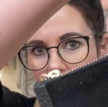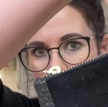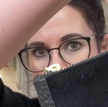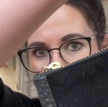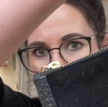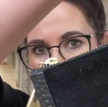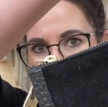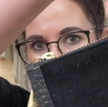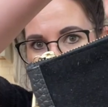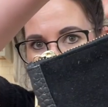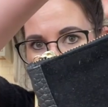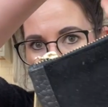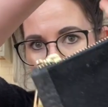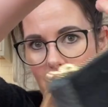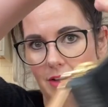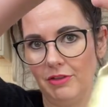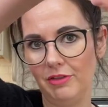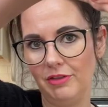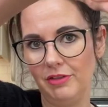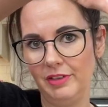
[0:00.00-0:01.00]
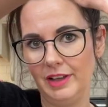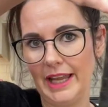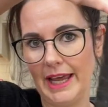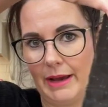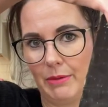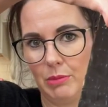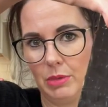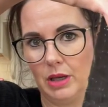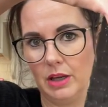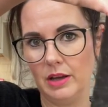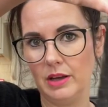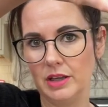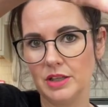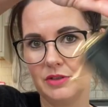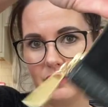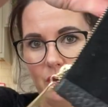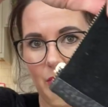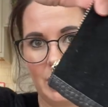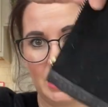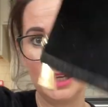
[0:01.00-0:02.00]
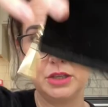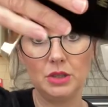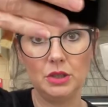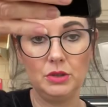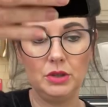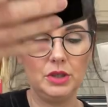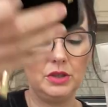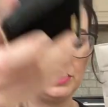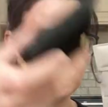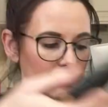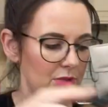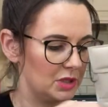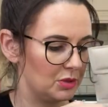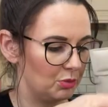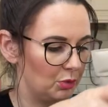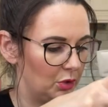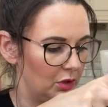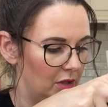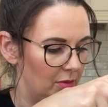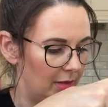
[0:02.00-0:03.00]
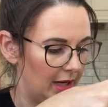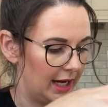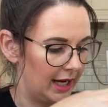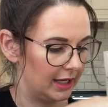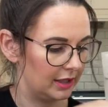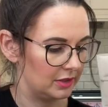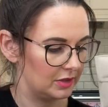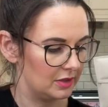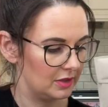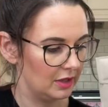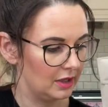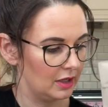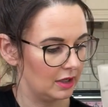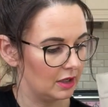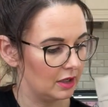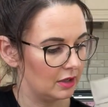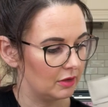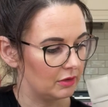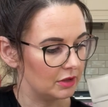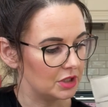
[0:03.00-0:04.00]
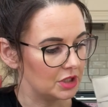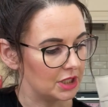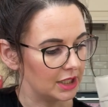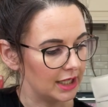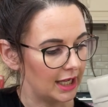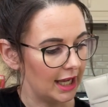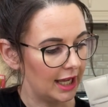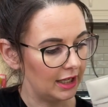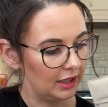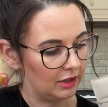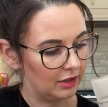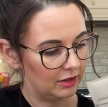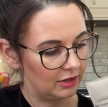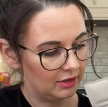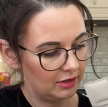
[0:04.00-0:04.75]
which is quite a flat purse for when I do use my smaller bags, which again,